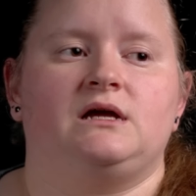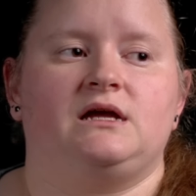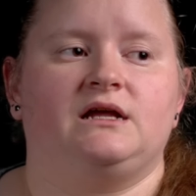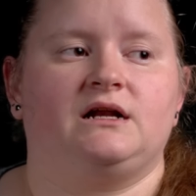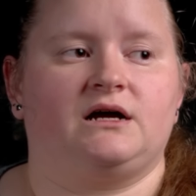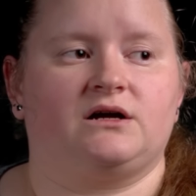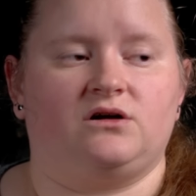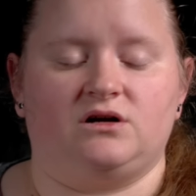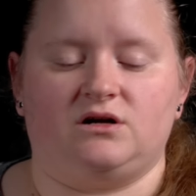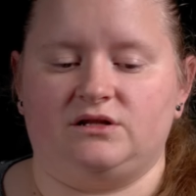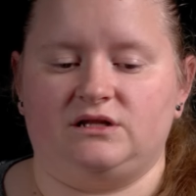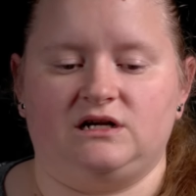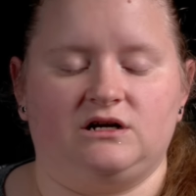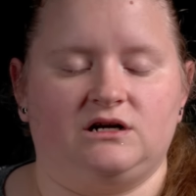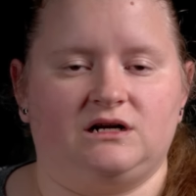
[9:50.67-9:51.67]
And I got
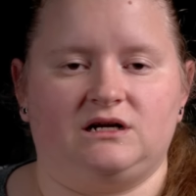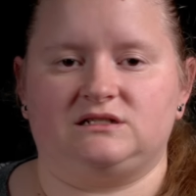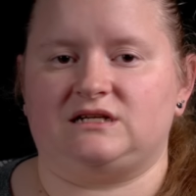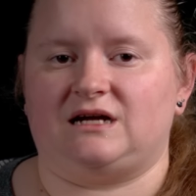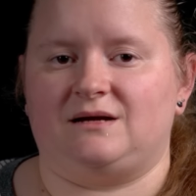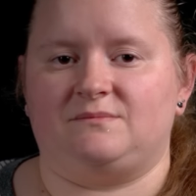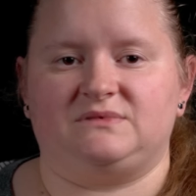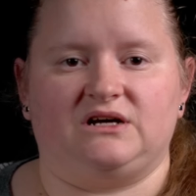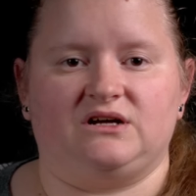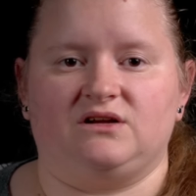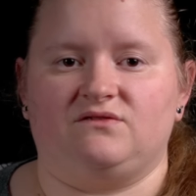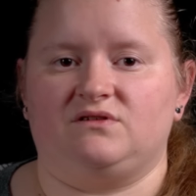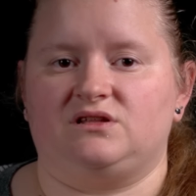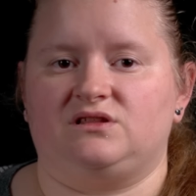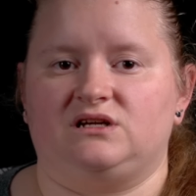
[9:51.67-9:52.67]
on there and I typed out
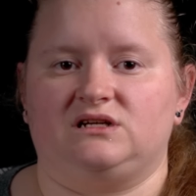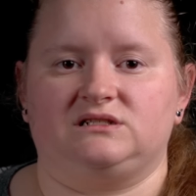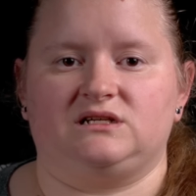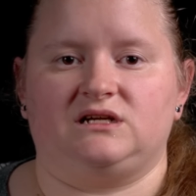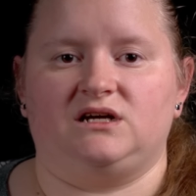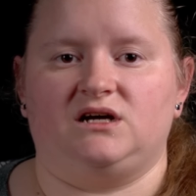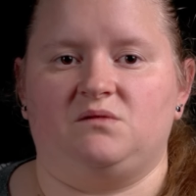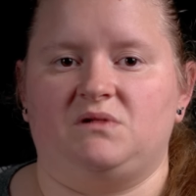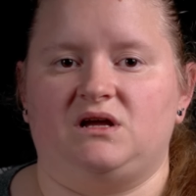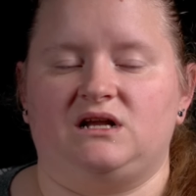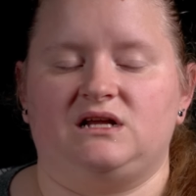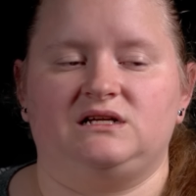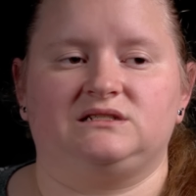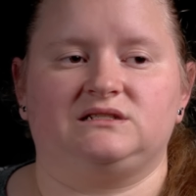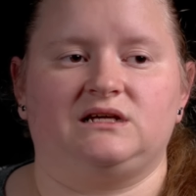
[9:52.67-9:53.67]
everything to him. And
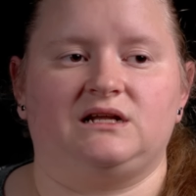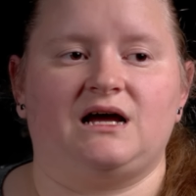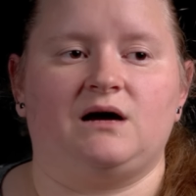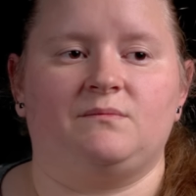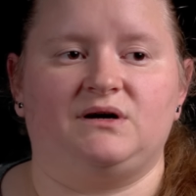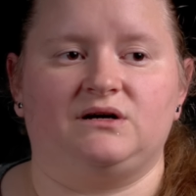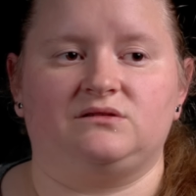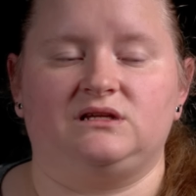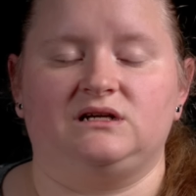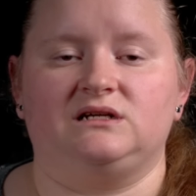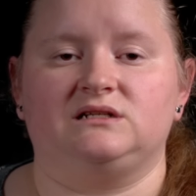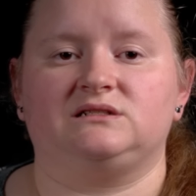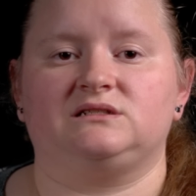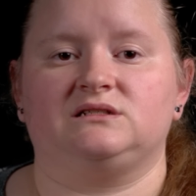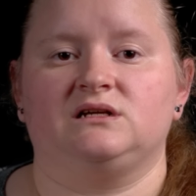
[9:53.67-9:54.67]
he said, how about
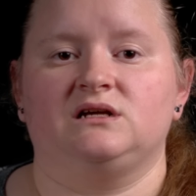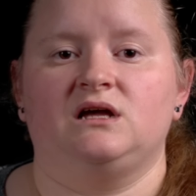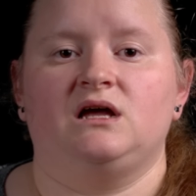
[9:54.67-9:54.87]
this?